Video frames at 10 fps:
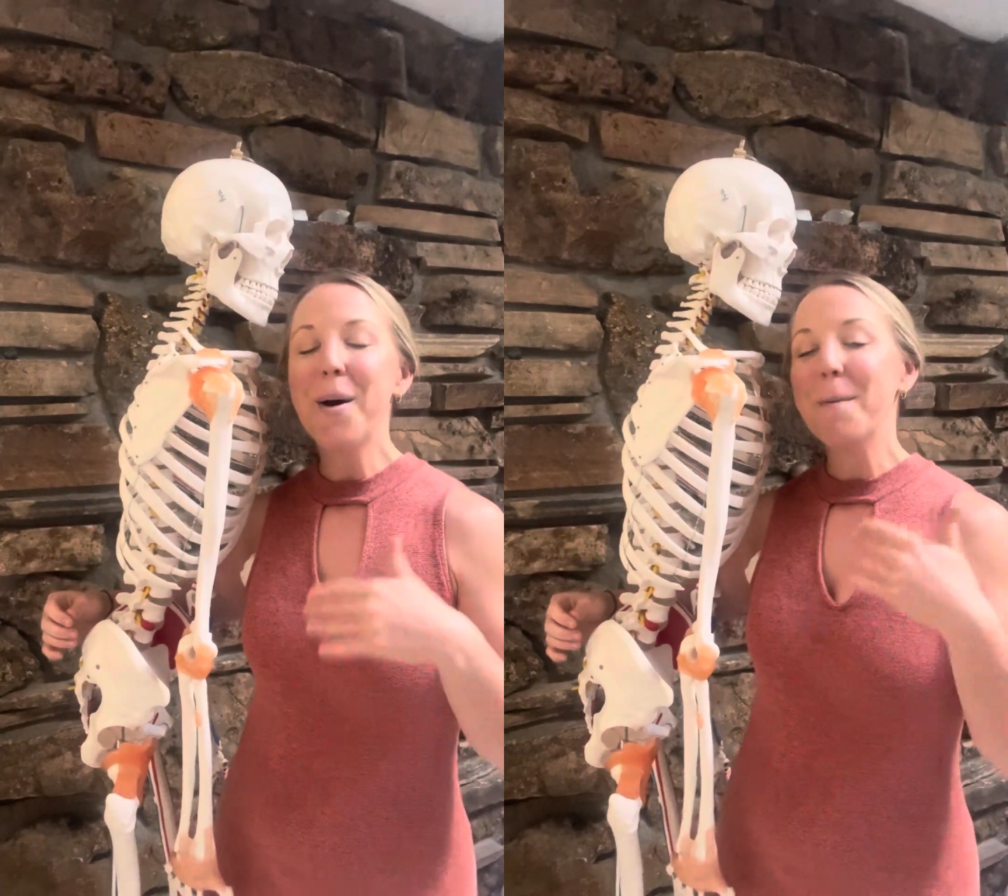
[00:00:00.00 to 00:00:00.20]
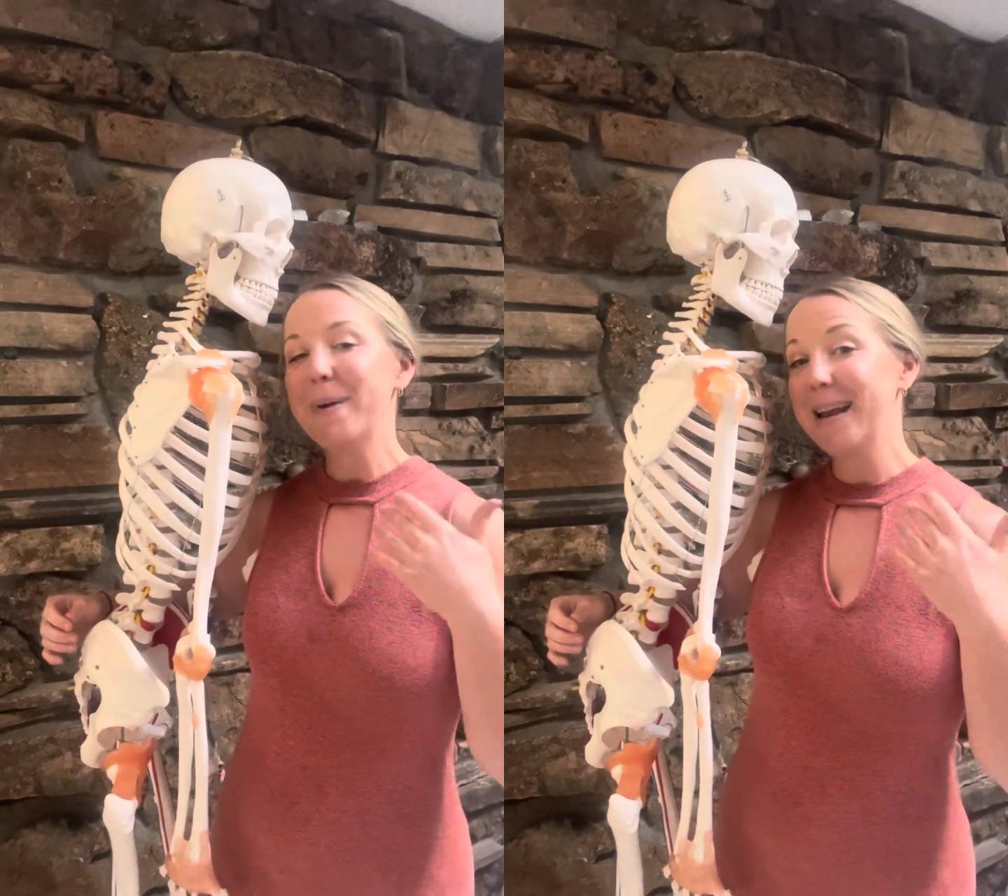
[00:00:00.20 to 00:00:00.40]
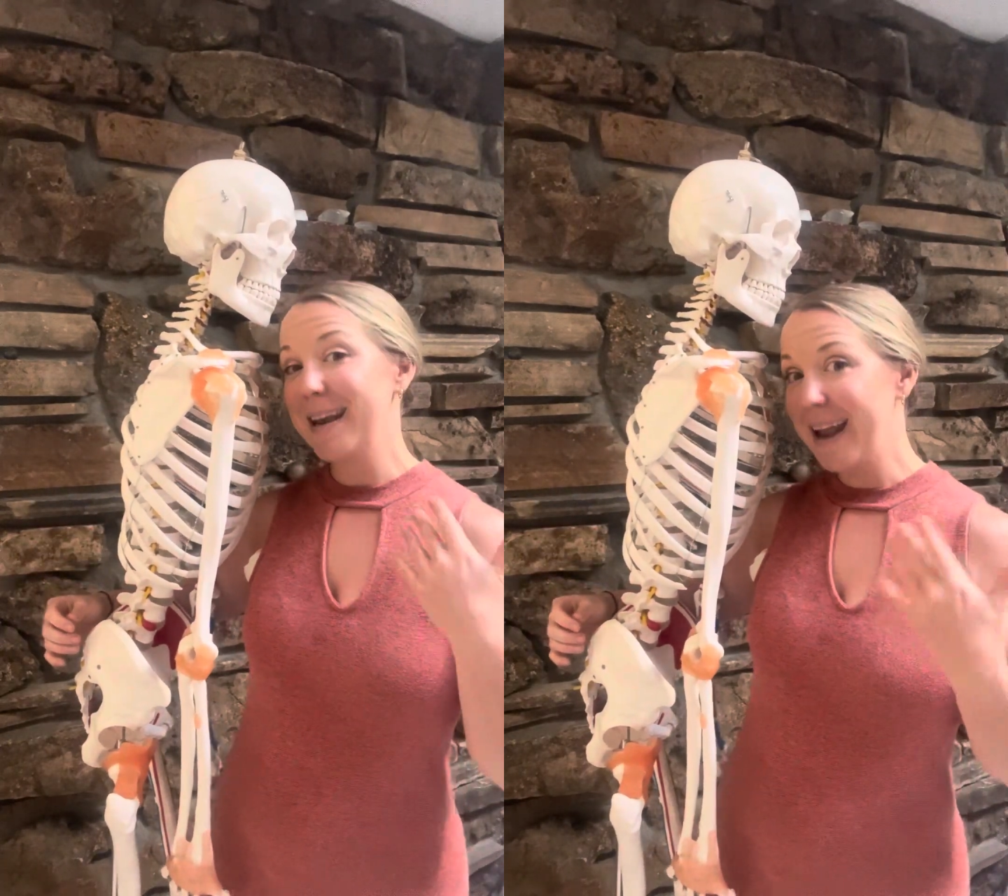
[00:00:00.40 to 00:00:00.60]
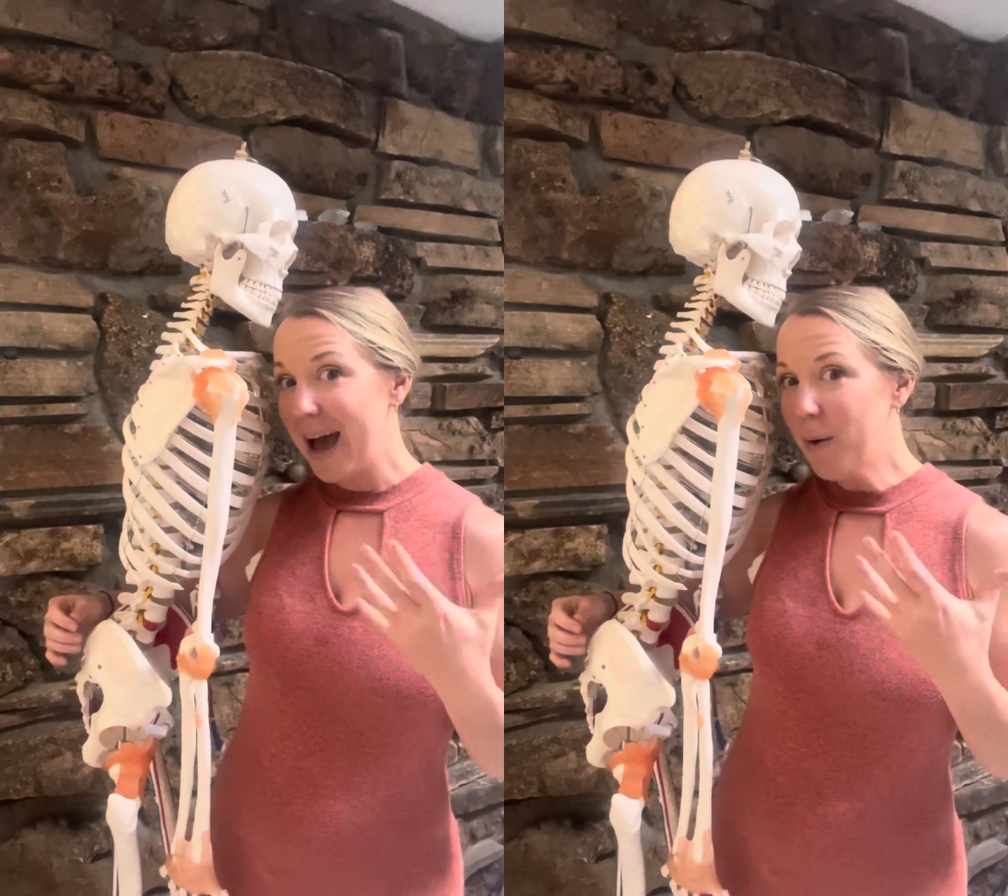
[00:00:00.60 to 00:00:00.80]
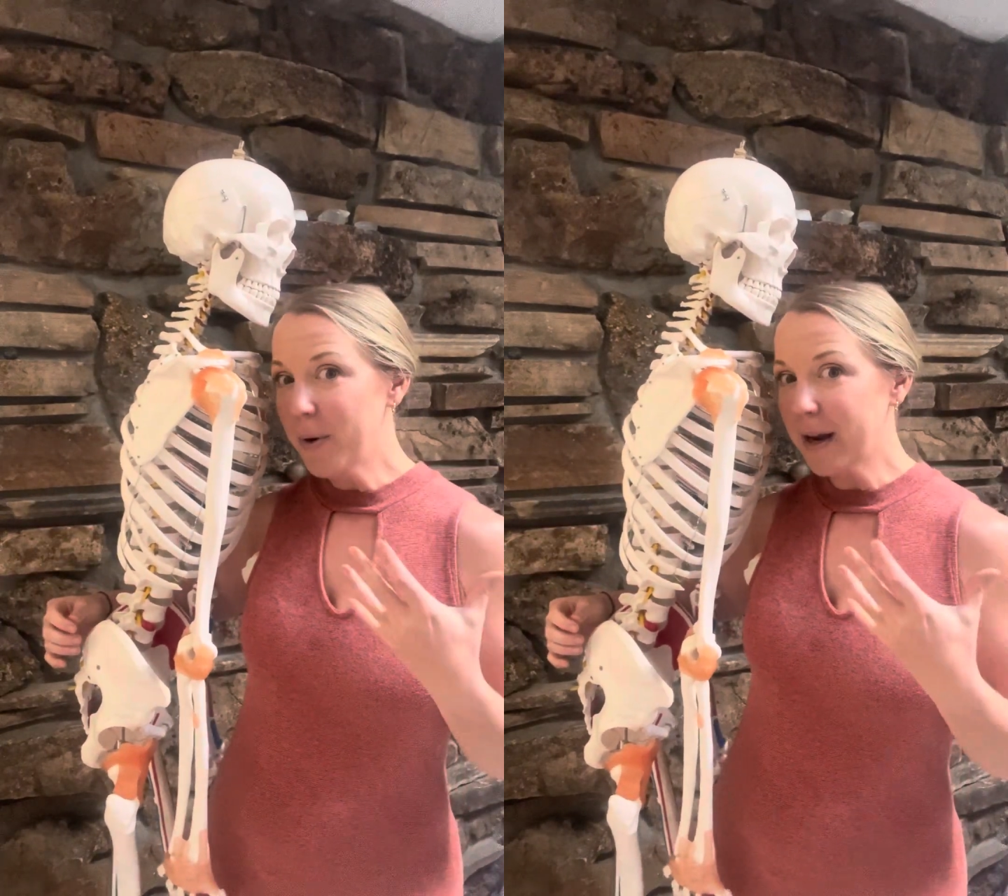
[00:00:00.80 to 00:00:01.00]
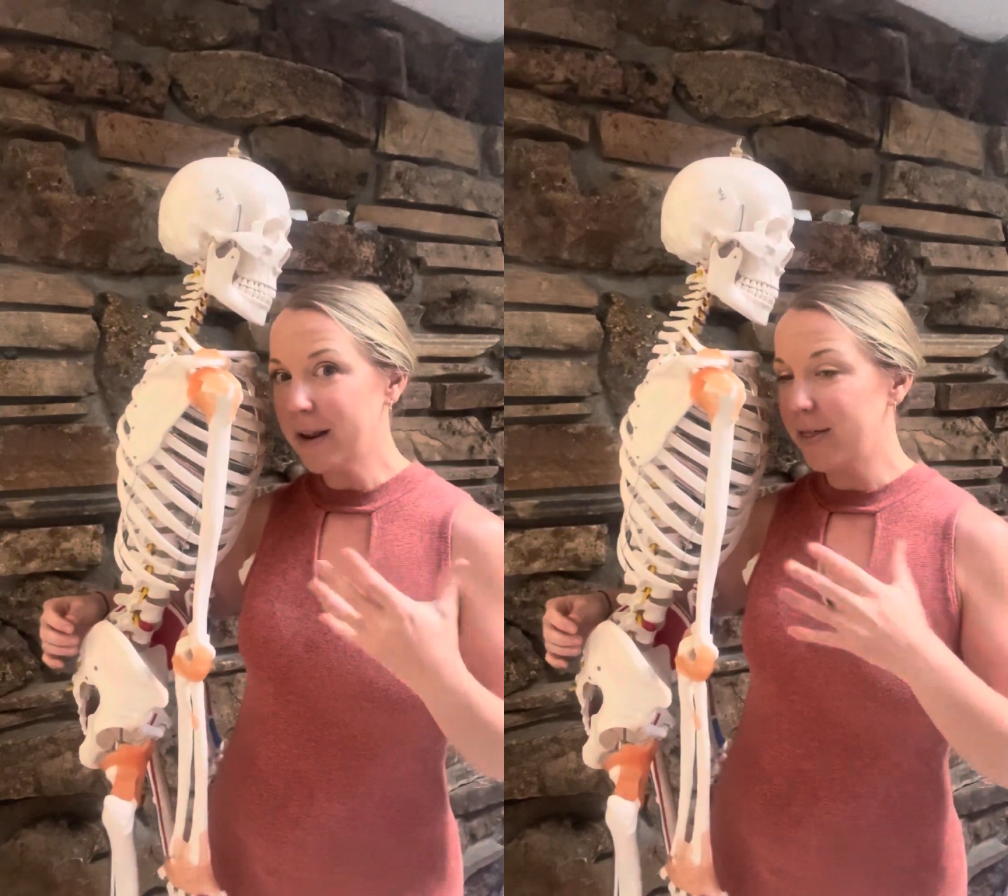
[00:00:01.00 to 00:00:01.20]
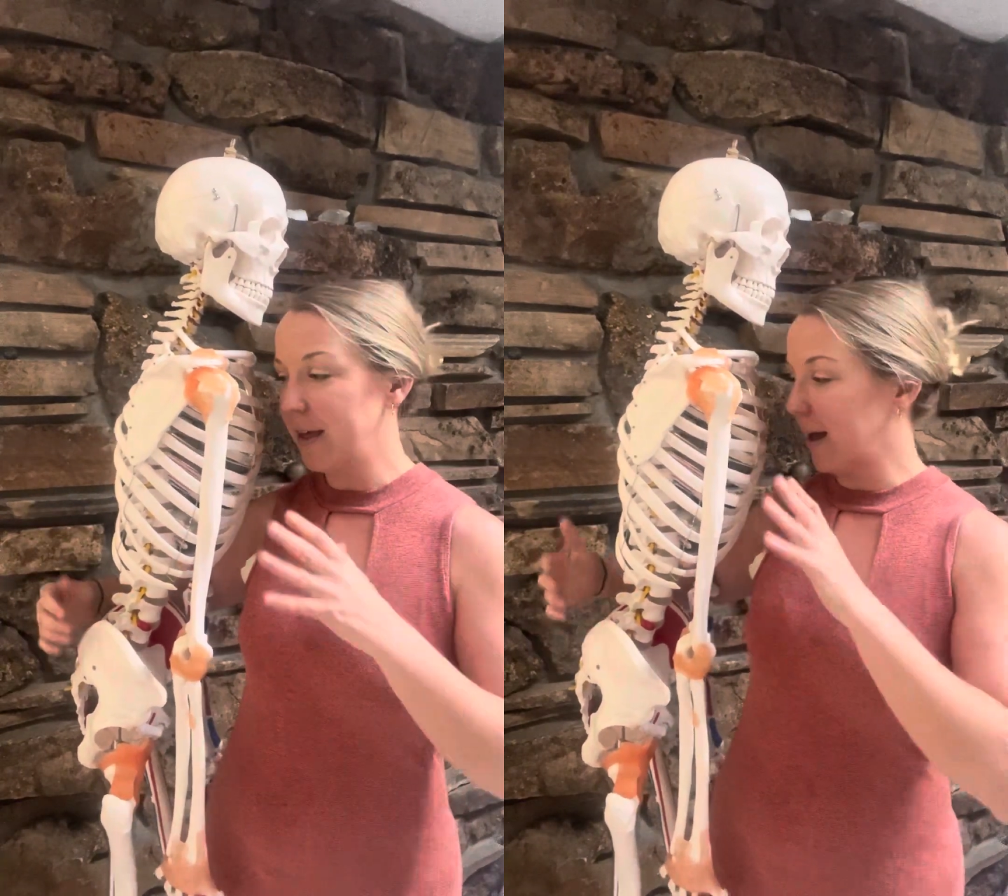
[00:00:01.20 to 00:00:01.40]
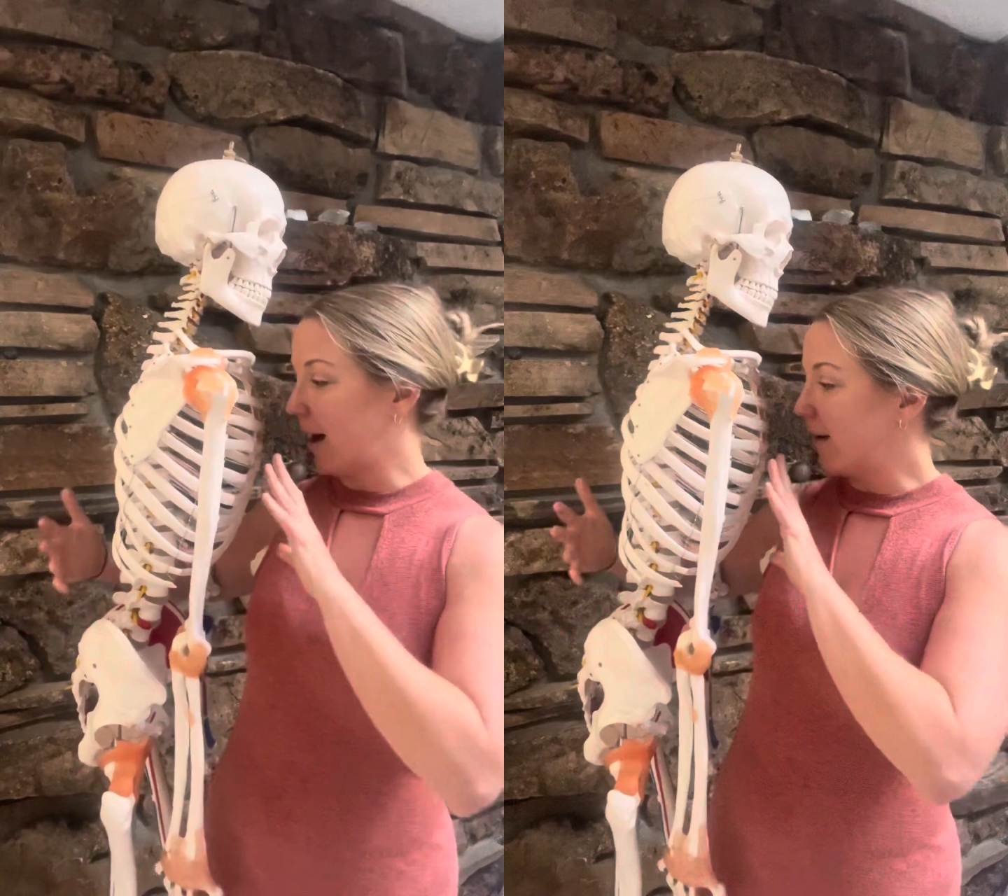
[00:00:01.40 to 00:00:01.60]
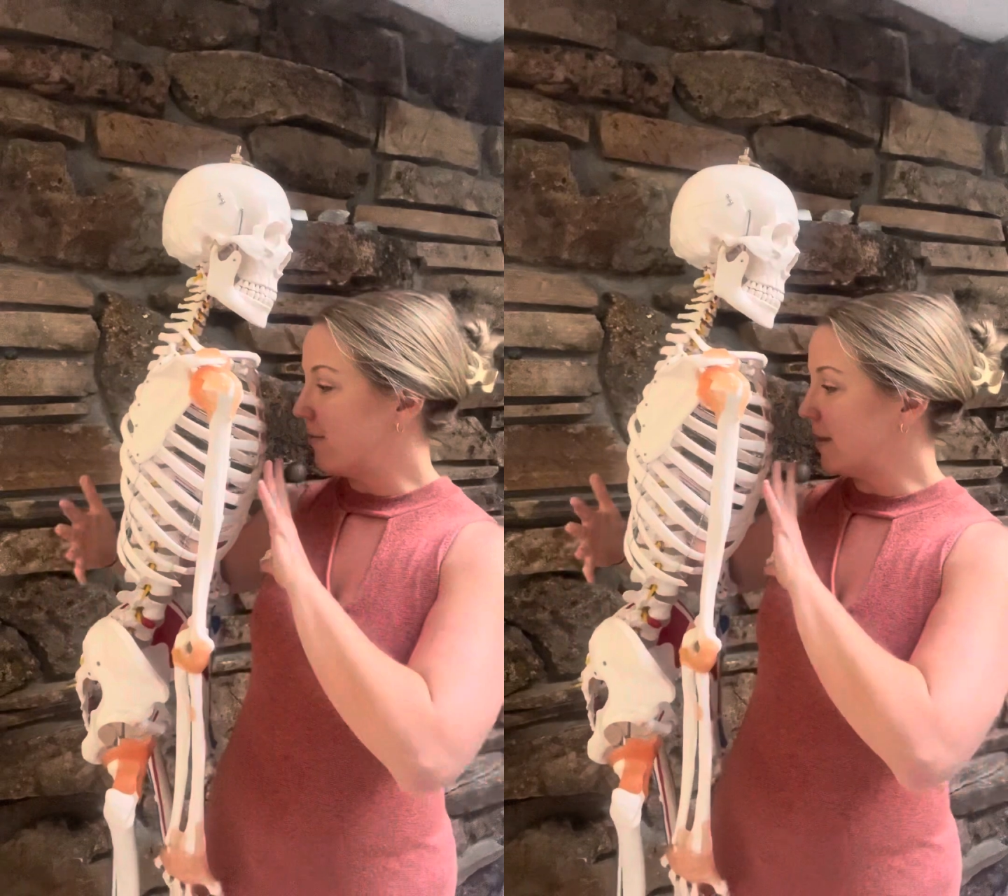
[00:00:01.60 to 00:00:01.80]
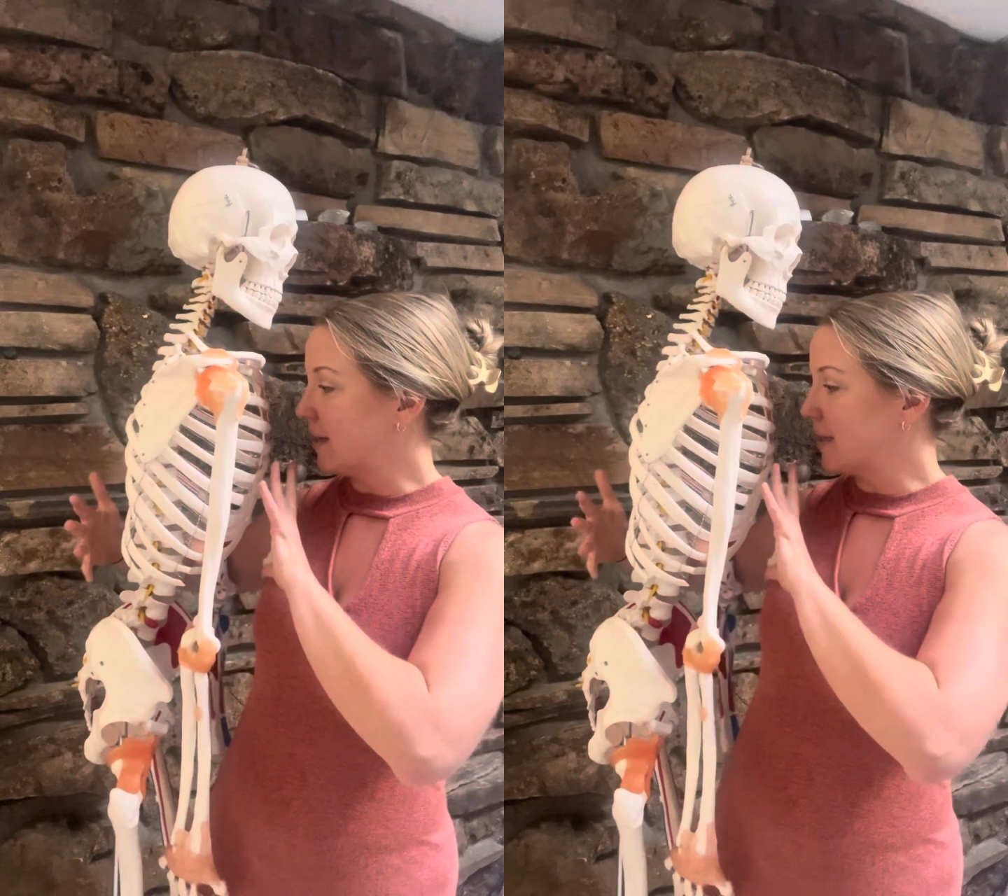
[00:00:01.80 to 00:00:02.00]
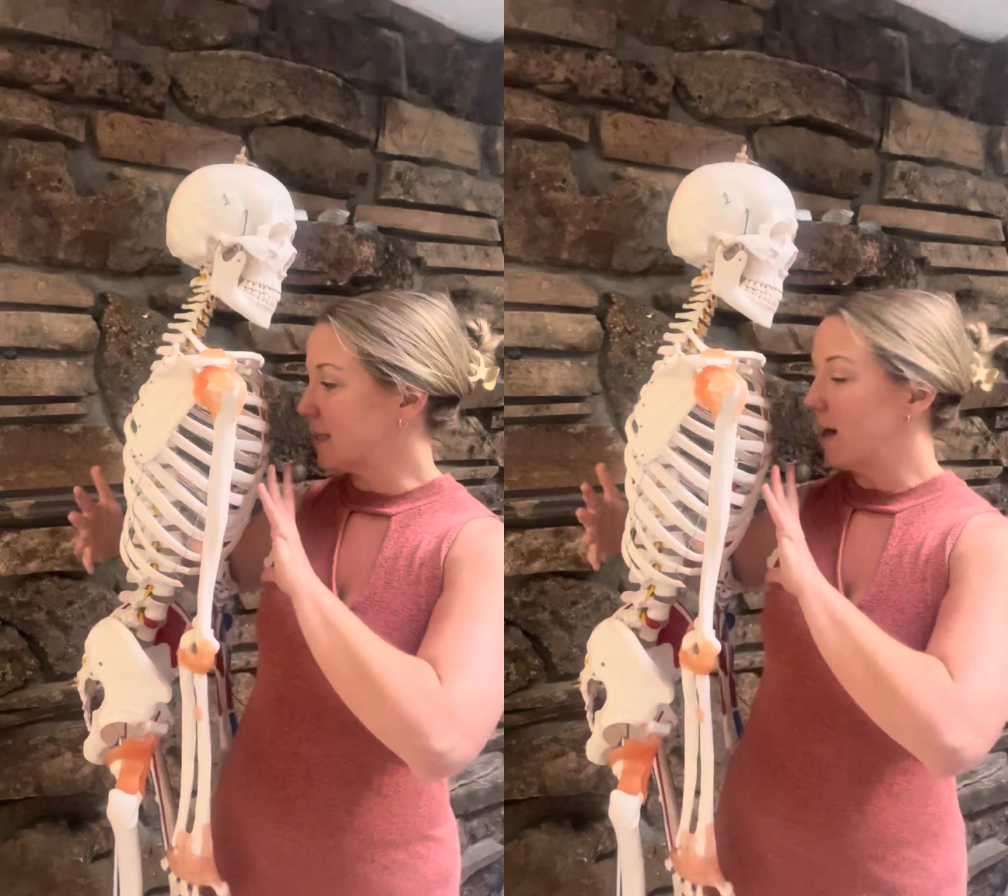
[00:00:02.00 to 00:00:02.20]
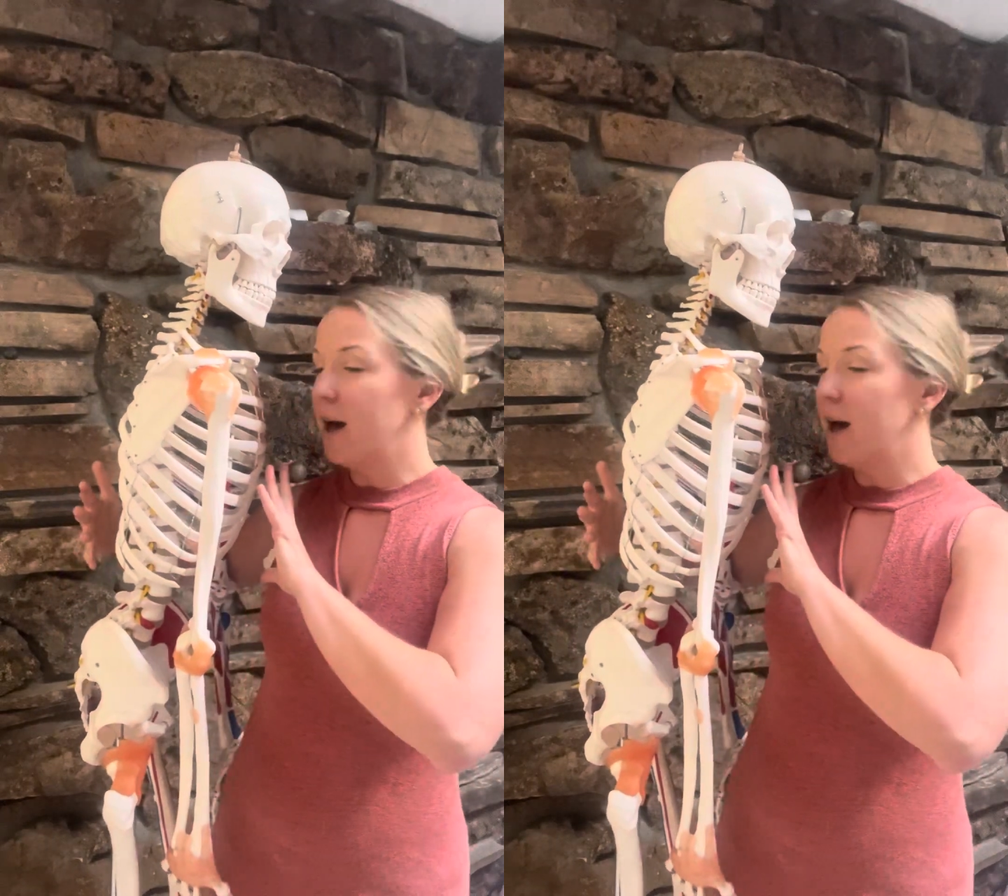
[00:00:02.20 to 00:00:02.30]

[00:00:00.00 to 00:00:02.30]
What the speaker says: But now we're going to think of this